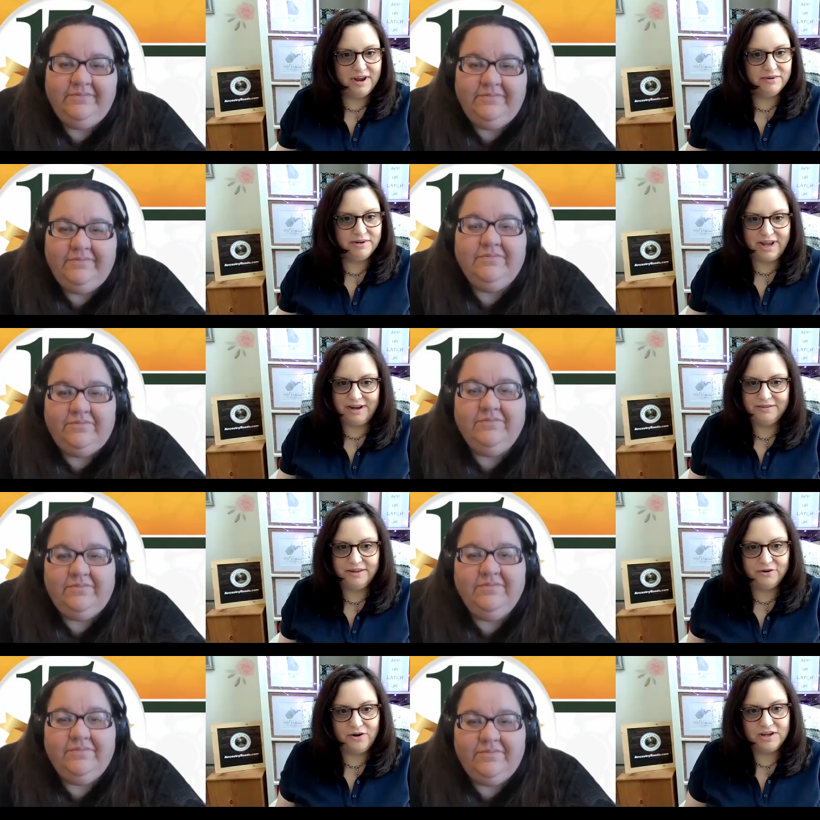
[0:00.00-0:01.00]
Speaker 1: every day.
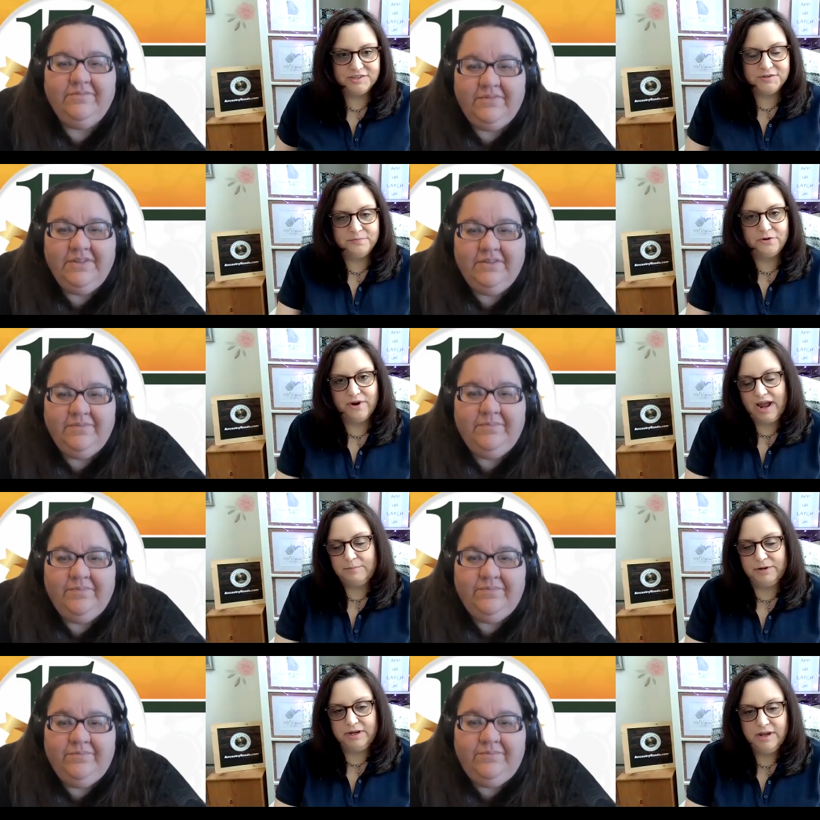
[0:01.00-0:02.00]
They're awesome. They're
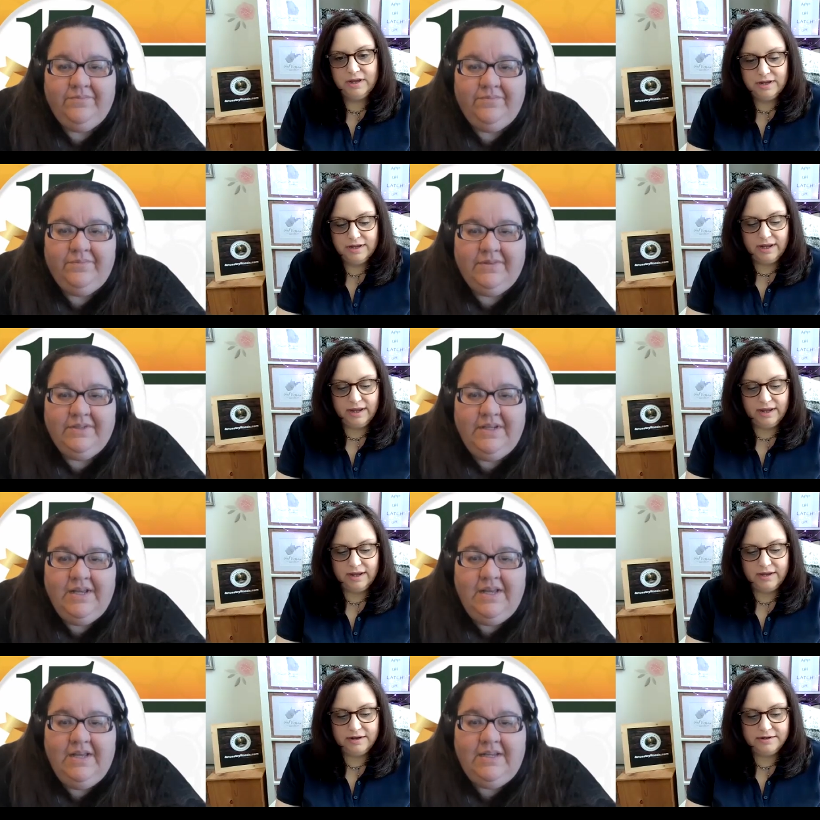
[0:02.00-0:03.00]
happy.
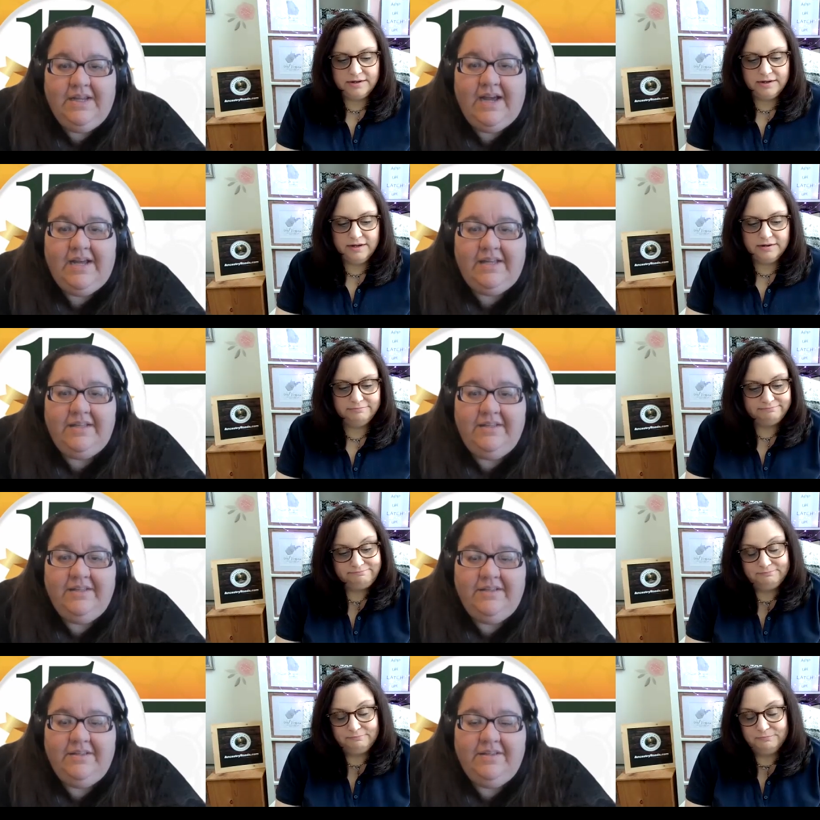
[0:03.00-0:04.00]
And yeah.
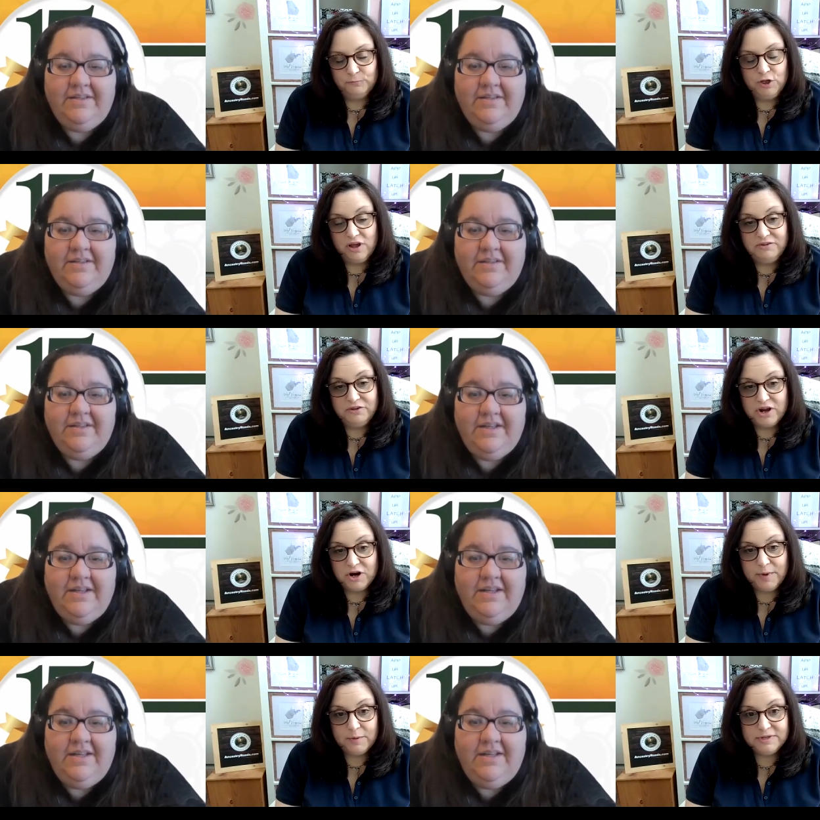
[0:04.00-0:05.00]
we love to
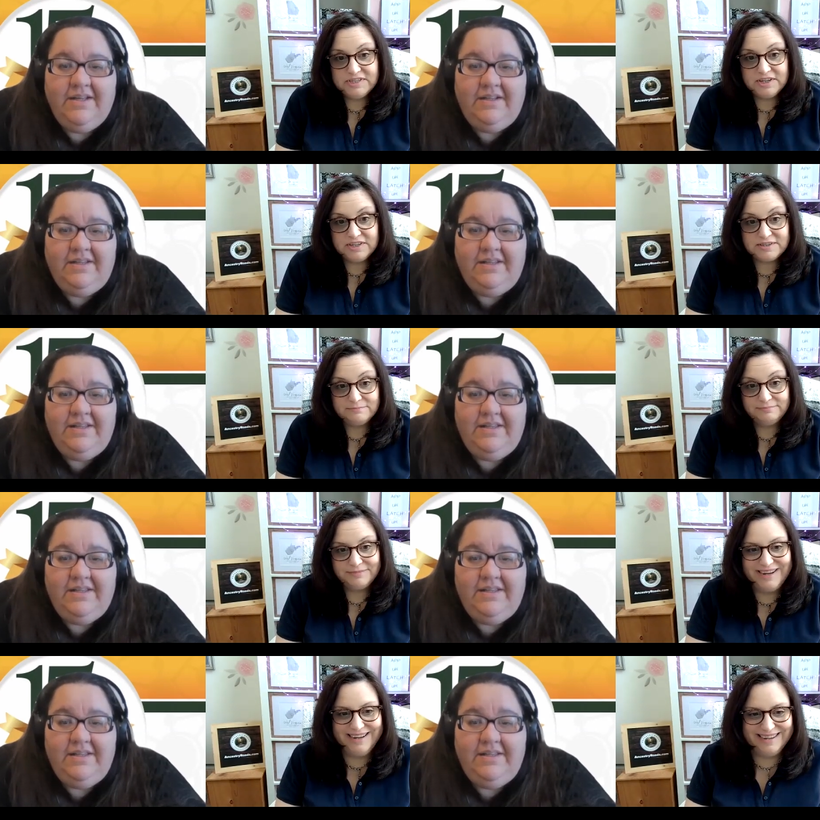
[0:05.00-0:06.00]
talk about biscuits.
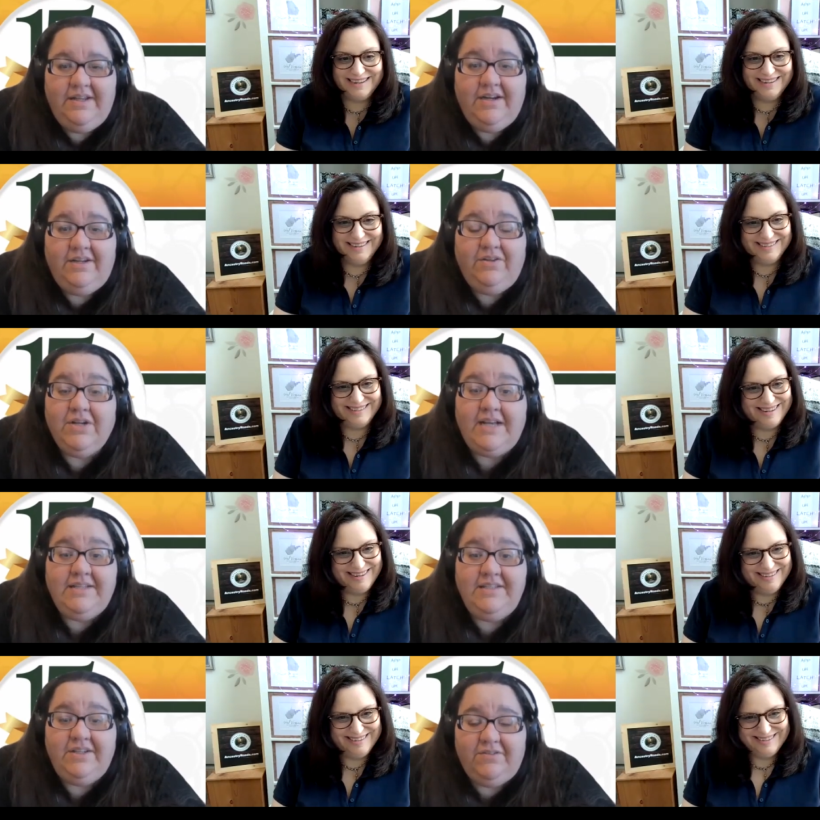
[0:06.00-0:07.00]
Speaker 2: Mm, I
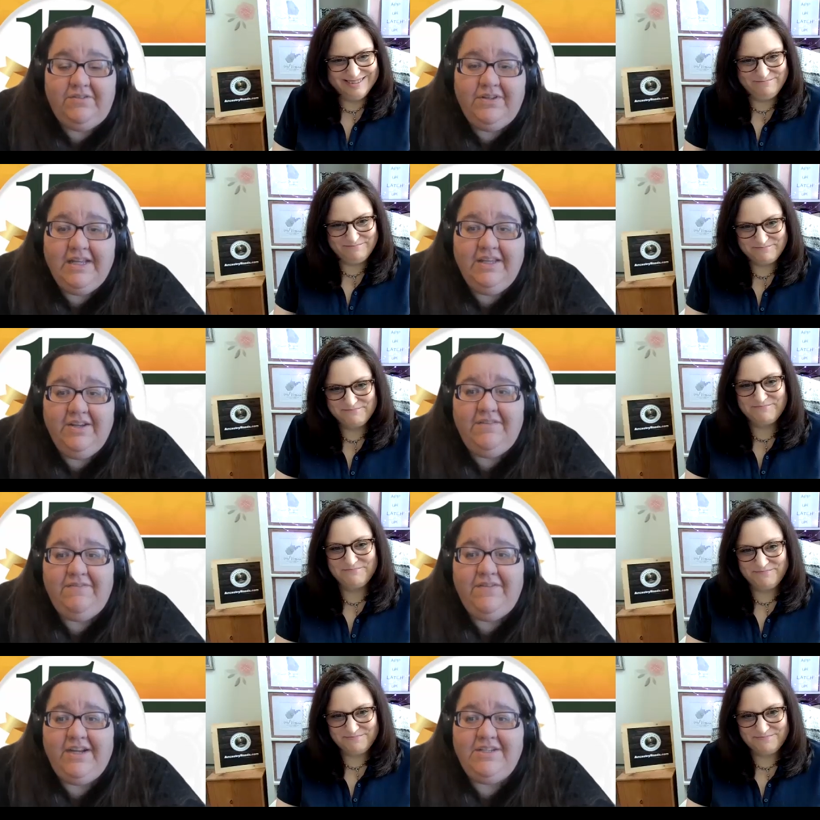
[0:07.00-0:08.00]
do. Like you're a
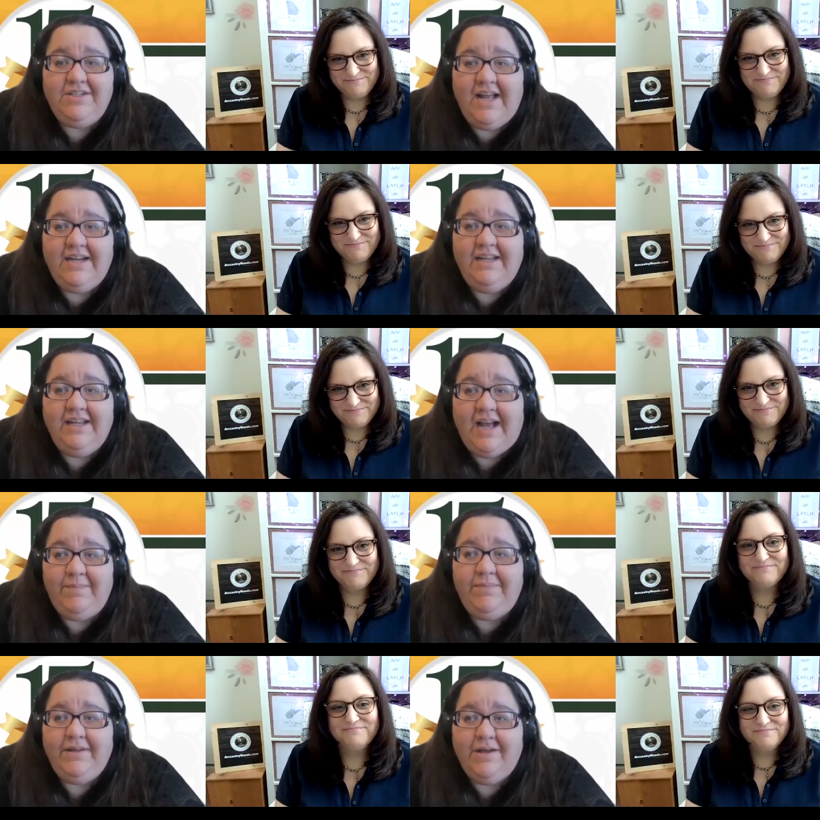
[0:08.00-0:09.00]
very chatty,
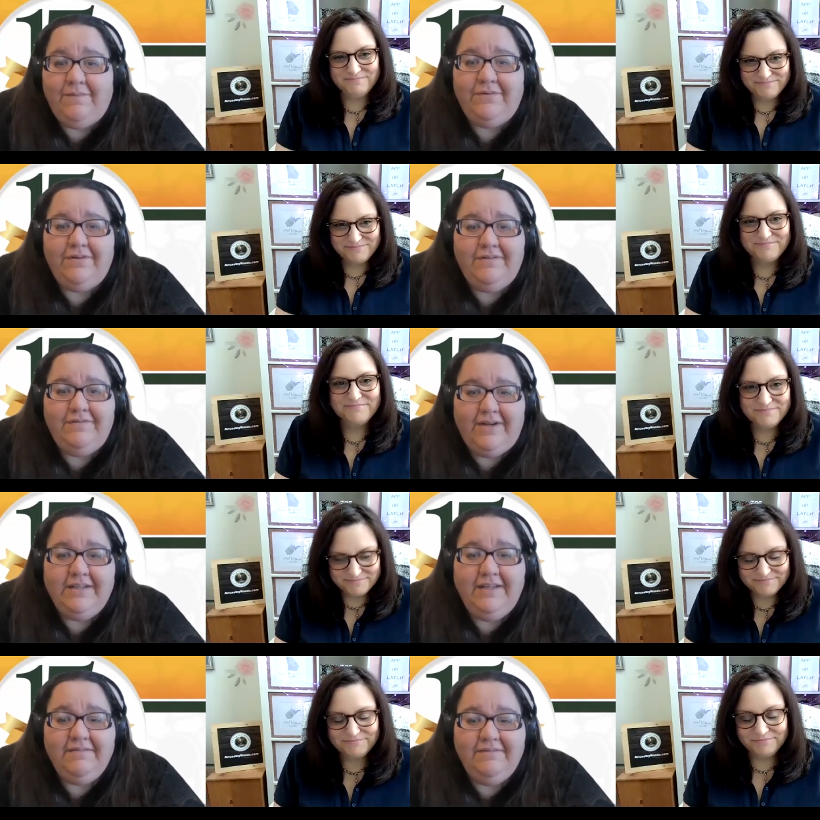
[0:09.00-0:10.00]
happy, helpful,
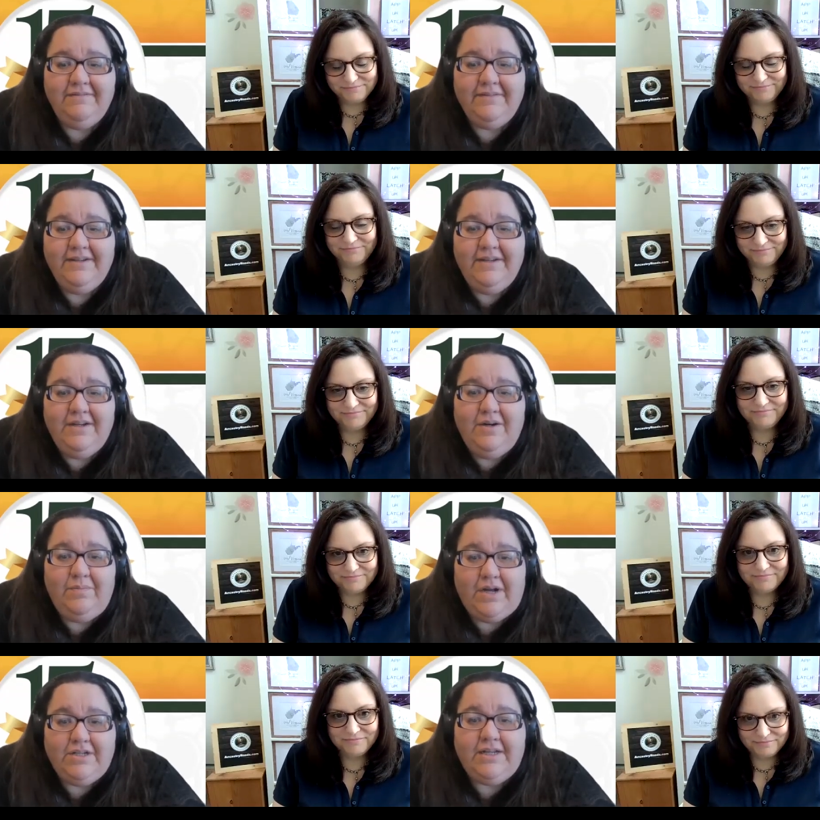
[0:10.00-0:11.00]
friendly
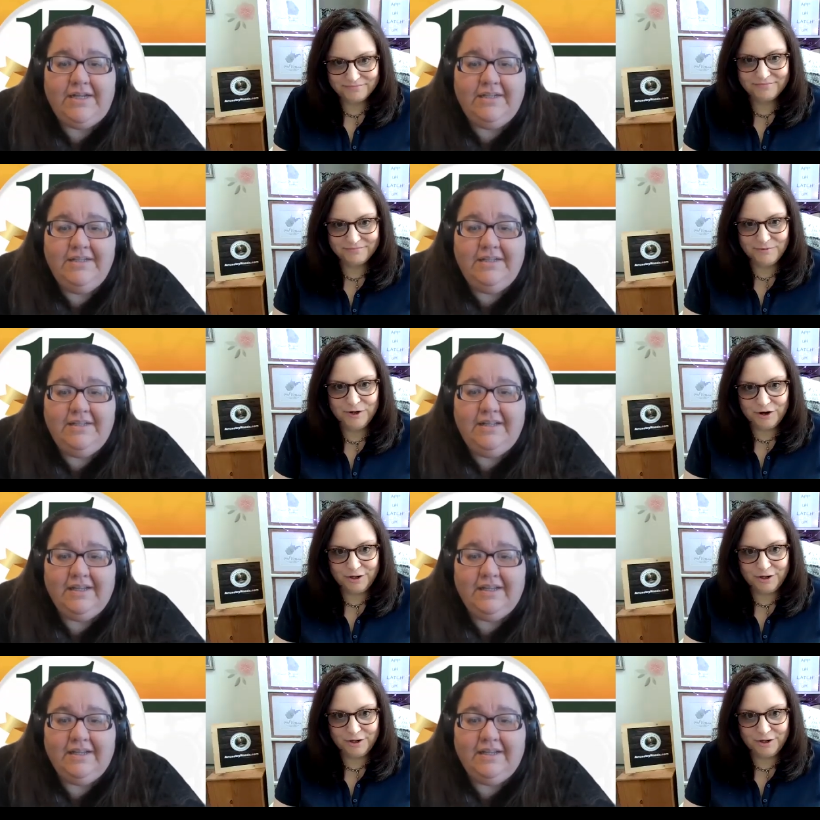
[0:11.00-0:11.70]
project. Like,